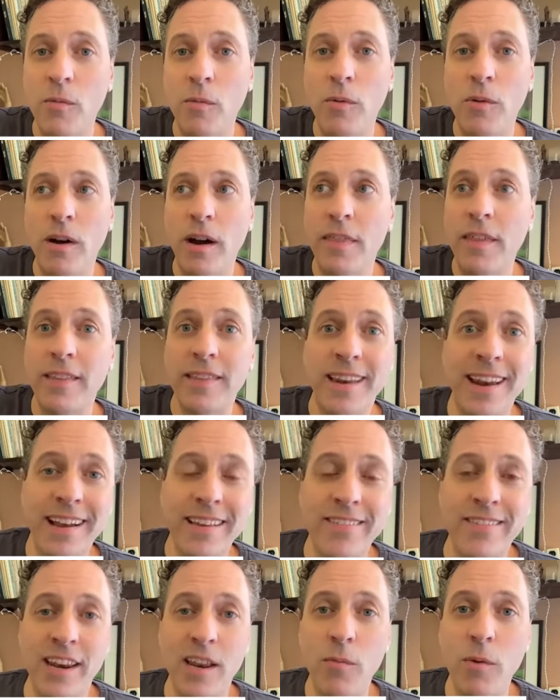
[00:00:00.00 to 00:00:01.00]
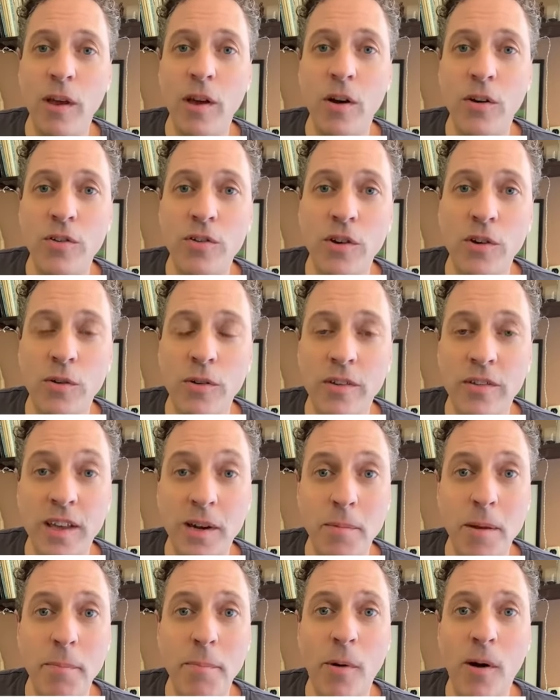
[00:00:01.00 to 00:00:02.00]
Well, I think the next city we go to is going
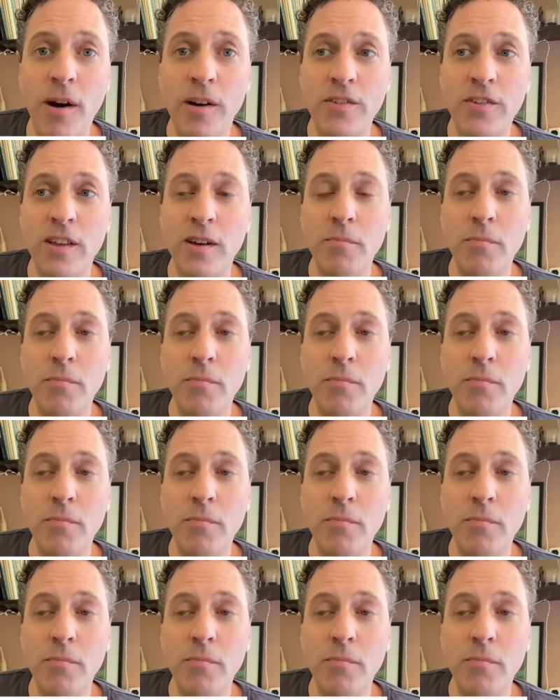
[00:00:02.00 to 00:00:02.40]
to be Boston,